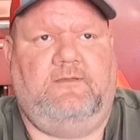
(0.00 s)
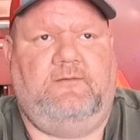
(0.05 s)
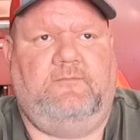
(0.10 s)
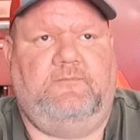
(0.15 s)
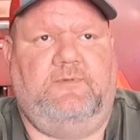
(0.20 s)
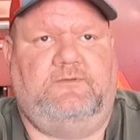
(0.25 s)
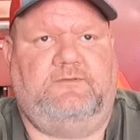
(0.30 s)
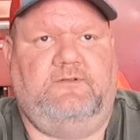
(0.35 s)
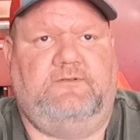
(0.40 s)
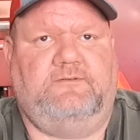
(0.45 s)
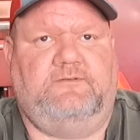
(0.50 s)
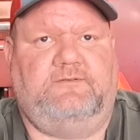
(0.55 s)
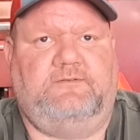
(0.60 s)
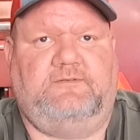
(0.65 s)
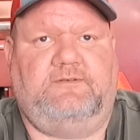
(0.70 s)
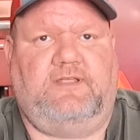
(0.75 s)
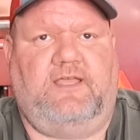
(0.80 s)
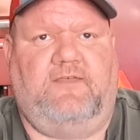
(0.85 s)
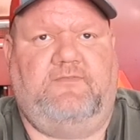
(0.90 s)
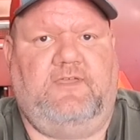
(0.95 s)
But
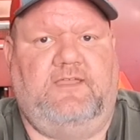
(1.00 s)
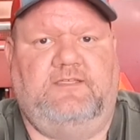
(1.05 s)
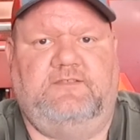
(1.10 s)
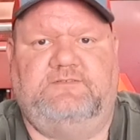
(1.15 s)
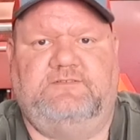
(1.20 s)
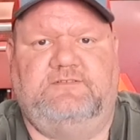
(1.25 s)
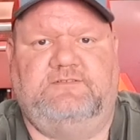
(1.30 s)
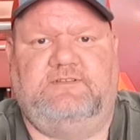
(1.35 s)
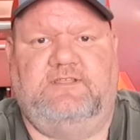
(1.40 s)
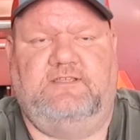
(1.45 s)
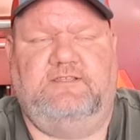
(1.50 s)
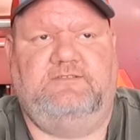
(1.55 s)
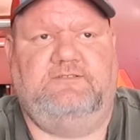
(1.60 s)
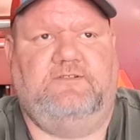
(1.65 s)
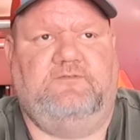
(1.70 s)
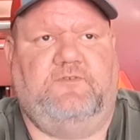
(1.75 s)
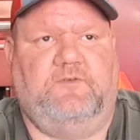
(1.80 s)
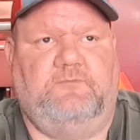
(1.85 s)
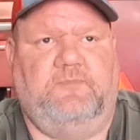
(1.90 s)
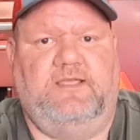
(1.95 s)
I think it's just easier
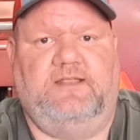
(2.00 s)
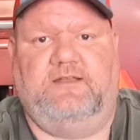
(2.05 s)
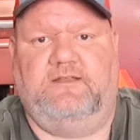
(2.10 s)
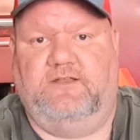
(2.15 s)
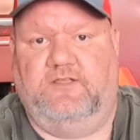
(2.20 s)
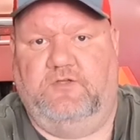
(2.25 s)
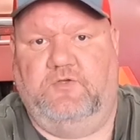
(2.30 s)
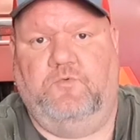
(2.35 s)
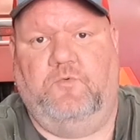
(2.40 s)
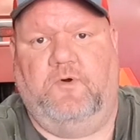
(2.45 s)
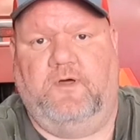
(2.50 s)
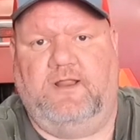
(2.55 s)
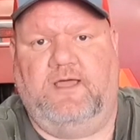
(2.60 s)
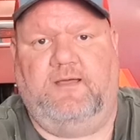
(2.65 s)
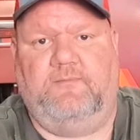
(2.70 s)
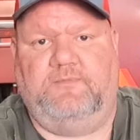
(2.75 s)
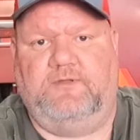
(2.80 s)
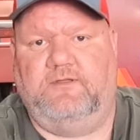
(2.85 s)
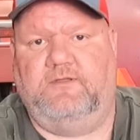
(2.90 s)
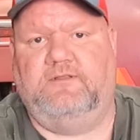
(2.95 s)
for me to do what
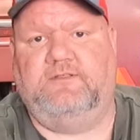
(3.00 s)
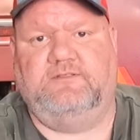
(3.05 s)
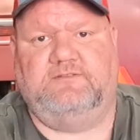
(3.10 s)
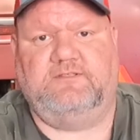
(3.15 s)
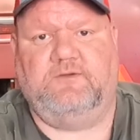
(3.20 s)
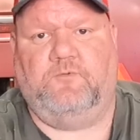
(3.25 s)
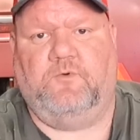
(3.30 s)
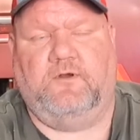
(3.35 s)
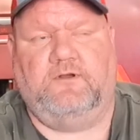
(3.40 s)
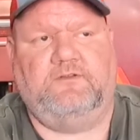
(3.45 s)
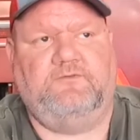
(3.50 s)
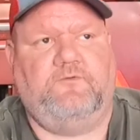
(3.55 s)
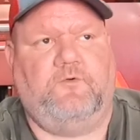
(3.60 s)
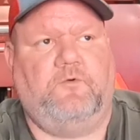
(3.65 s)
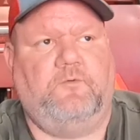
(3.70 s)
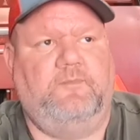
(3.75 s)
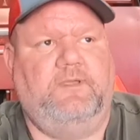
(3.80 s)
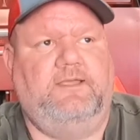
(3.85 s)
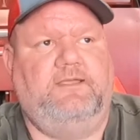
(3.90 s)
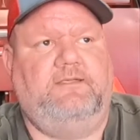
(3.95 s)
I'm doing because it works
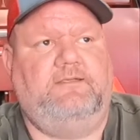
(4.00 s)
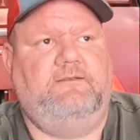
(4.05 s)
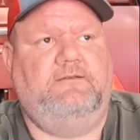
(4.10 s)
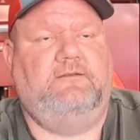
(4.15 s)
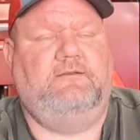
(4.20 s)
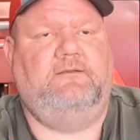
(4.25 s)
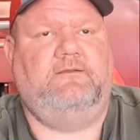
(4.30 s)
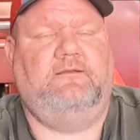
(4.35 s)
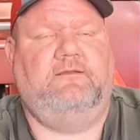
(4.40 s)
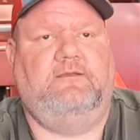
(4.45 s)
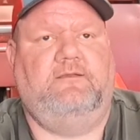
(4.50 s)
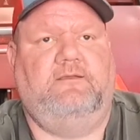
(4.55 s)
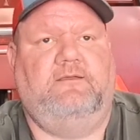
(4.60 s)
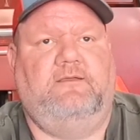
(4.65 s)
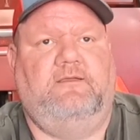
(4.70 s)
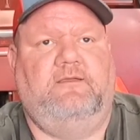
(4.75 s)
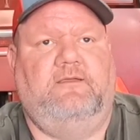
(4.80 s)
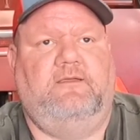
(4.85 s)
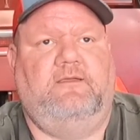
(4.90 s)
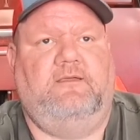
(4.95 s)
for me.
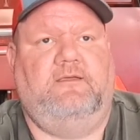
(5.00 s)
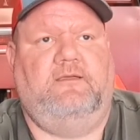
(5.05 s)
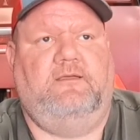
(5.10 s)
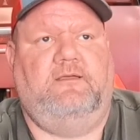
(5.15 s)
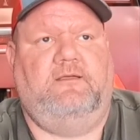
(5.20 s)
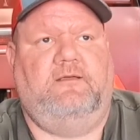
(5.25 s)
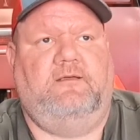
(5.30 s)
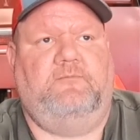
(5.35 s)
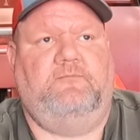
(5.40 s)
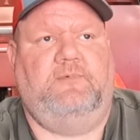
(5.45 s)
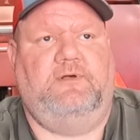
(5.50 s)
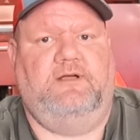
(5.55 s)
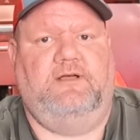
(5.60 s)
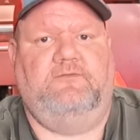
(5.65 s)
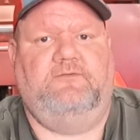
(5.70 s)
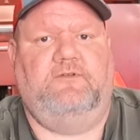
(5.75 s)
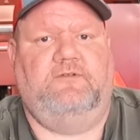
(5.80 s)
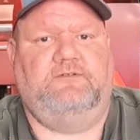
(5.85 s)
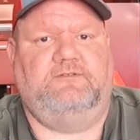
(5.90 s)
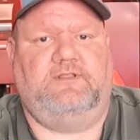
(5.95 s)

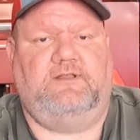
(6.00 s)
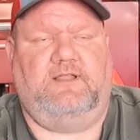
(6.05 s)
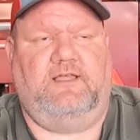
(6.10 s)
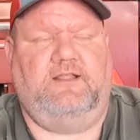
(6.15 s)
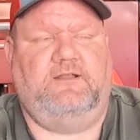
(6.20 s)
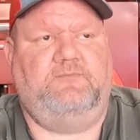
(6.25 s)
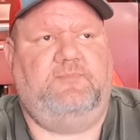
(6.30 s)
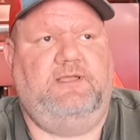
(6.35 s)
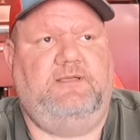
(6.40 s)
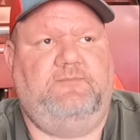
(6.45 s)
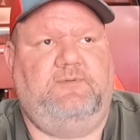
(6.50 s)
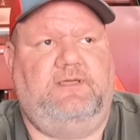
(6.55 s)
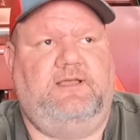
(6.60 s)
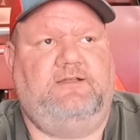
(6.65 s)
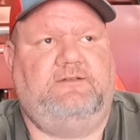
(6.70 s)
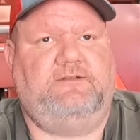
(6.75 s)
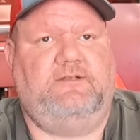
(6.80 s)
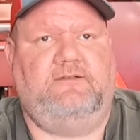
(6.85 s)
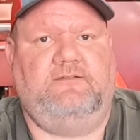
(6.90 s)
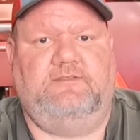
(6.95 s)
But there's a lot of people
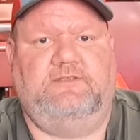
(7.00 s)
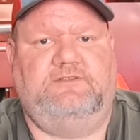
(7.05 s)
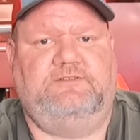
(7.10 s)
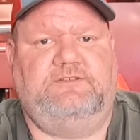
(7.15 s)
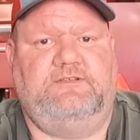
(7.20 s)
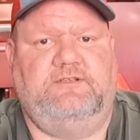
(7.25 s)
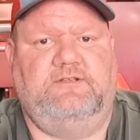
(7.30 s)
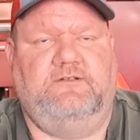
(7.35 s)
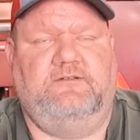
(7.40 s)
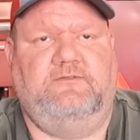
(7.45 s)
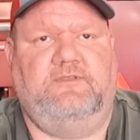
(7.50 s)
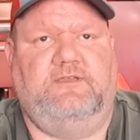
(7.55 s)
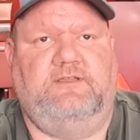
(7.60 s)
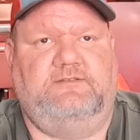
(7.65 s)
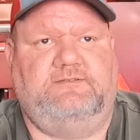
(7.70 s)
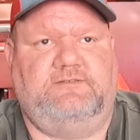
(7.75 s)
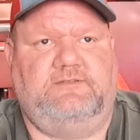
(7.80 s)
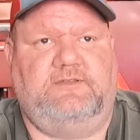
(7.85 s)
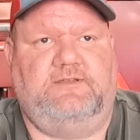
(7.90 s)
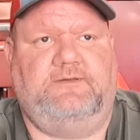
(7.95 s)
out there this year
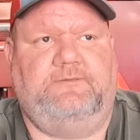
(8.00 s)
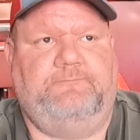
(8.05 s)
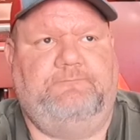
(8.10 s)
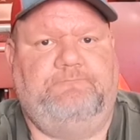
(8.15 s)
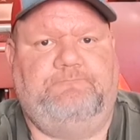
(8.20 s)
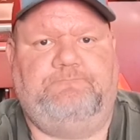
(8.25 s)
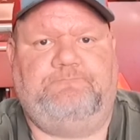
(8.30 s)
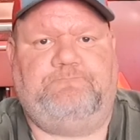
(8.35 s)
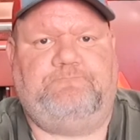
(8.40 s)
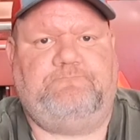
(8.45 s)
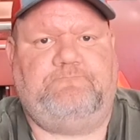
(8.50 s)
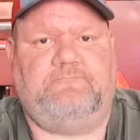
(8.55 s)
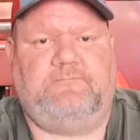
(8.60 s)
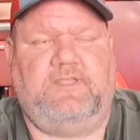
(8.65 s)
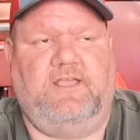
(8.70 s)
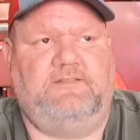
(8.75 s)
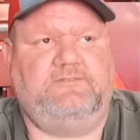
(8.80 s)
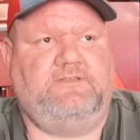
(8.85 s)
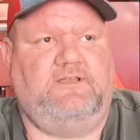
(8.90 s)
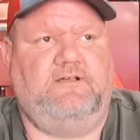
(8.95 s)
that's
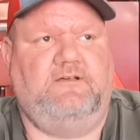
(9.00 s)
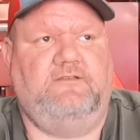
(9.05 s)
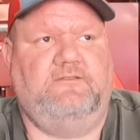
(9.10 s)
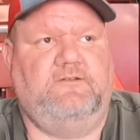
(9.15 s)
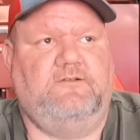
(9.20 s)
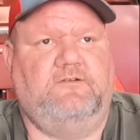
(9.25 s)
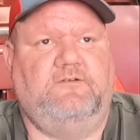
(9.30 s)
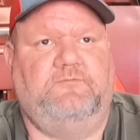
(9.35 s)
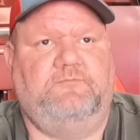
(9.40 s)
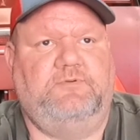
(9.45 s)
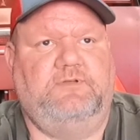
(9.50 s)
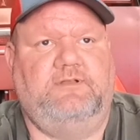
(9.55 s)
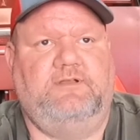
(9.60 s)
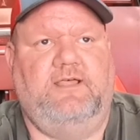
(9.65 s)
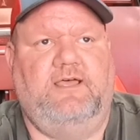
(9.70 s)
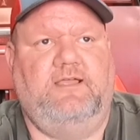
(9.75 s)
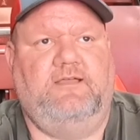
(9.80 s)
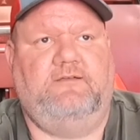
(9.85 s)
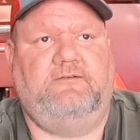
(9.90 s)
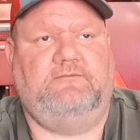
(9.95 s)
all they're going to put
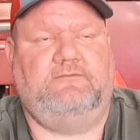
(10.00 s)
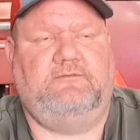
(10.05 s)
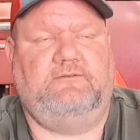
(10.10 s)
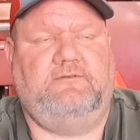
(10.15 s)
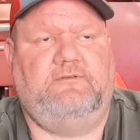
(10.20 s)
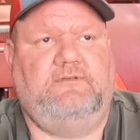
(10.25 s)
down.